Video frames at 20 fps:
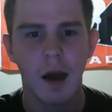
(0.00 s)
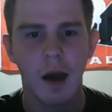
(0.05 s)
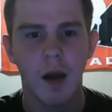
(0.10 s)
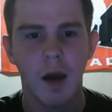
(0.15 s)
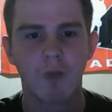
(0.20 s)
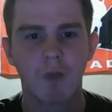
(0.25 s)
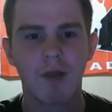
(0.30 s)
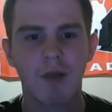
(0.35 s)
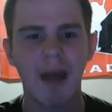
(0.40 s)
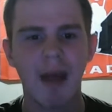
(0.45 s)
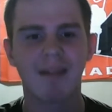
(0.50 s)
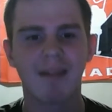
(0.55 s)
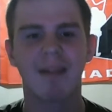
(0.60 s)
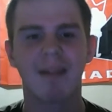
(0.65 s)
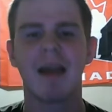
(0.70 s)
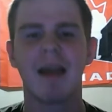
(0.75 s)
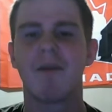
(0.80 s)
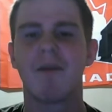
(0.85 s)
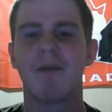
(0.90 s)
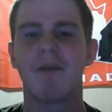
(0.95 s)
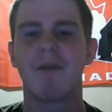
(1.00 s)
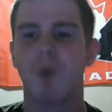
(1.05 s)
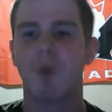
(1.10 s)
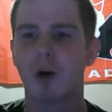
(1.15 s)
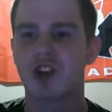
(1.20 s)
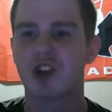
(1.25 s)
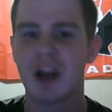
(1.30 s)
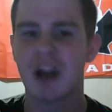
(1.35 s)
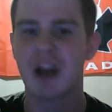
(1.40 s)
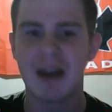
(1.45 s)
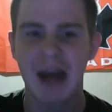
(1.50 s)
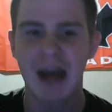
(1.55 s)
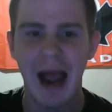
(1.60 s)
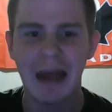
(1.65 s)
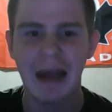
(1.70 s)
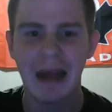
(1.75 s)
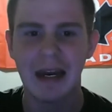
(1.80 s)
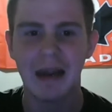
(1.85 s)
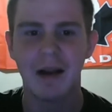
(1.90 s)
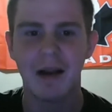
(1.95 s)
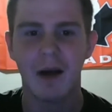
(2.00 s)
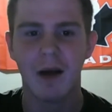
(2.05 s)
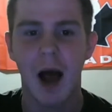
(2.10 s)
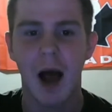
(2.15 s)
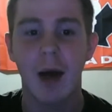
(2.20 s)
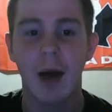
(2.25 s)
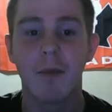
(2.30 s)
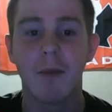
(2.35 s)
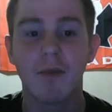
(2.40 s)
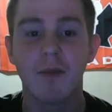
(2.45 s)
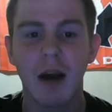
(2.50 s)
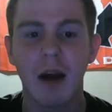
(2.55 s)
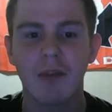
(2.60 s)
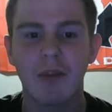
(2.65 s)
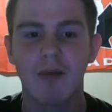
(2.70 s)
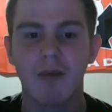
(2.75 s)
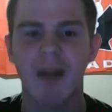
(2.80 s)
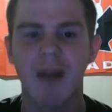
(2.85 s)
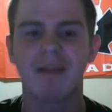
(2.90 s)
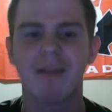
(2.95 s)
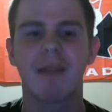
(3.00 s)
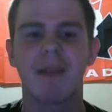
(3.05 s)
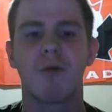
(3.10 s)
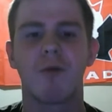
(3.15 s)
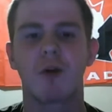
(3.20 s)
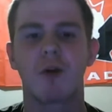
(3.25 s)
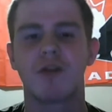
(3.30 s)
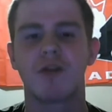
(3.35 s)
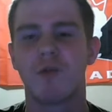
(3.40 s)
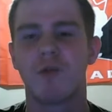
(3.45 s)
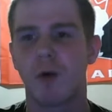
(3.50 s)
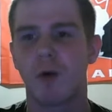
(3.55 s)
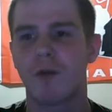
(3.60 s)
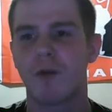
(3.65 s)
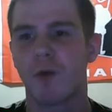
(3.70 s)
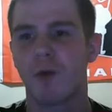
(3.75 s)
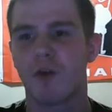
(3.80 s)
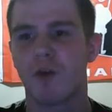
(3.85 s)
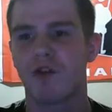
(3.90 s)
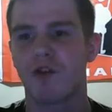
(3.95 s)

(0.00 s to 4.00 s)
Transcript: Wrestling Fortune 90, Wrestling Fortune 44.